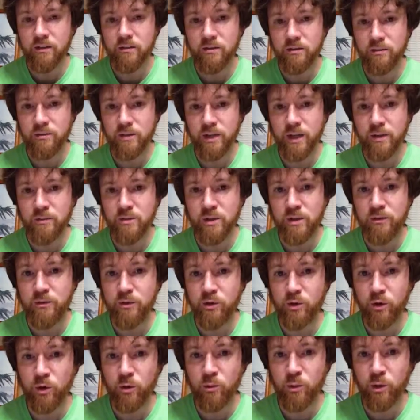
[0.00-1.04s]
Sometimes
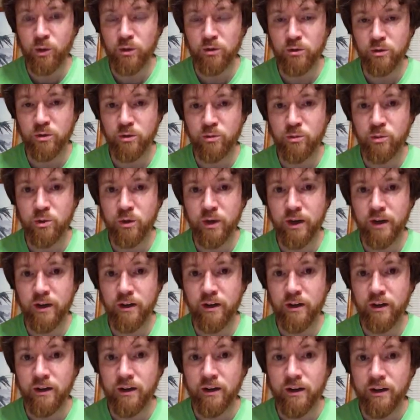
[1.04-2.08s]
even your personal
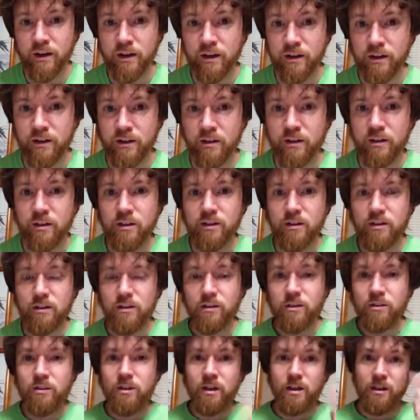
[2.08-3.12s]
prayer, you,
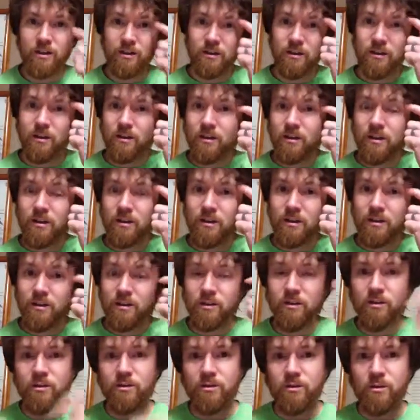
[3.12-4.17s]
you'd get in
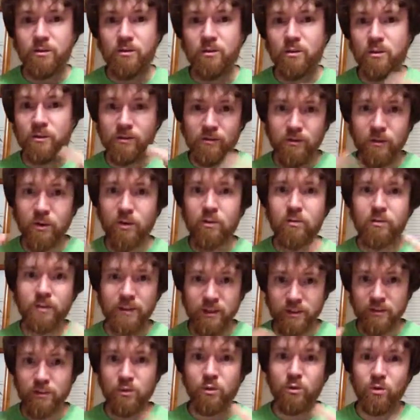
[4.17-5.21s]
a, a
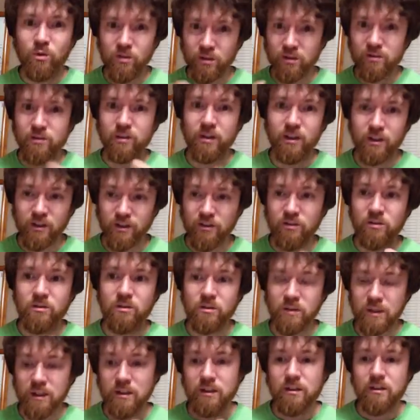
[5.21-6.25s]
revolving door
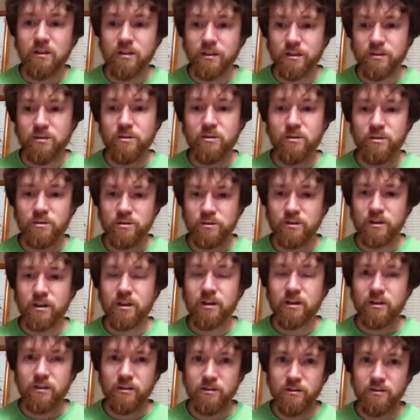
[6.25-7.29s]
cycle that just
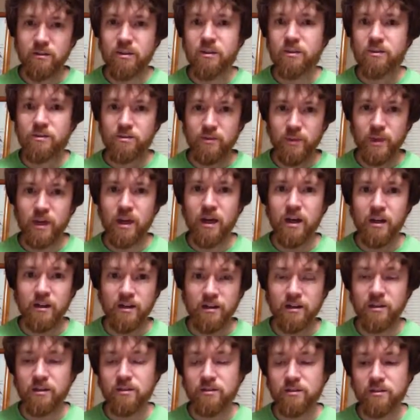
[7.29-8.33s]
kind of gets
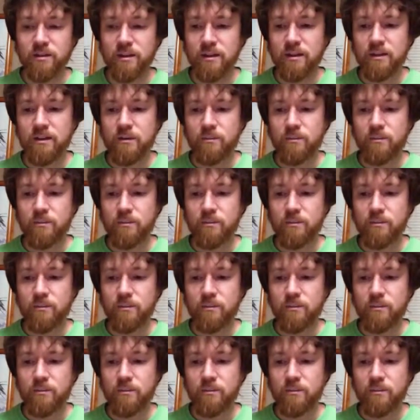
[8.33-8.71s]
monotonous,